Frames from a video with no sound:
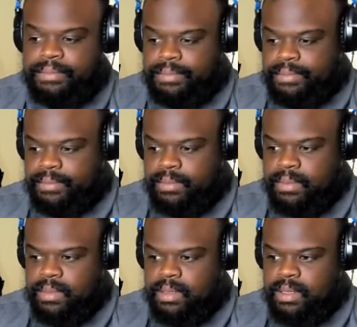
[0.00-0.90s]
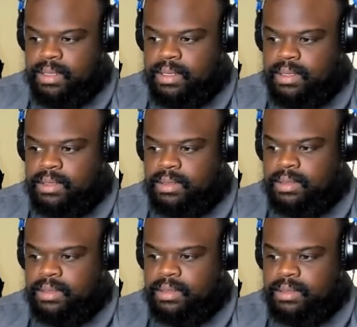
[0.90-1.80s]

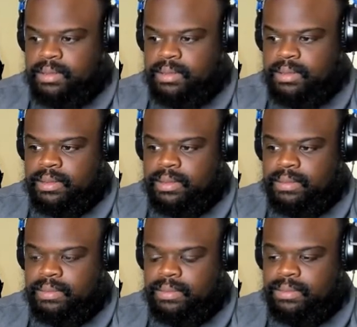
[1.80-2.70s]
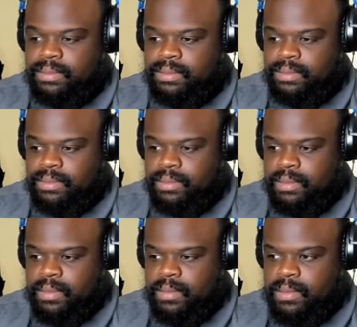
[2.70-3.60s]

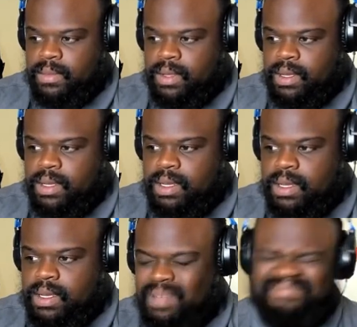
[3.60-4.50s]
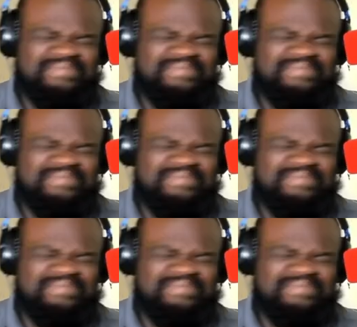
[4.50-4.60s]
(silence)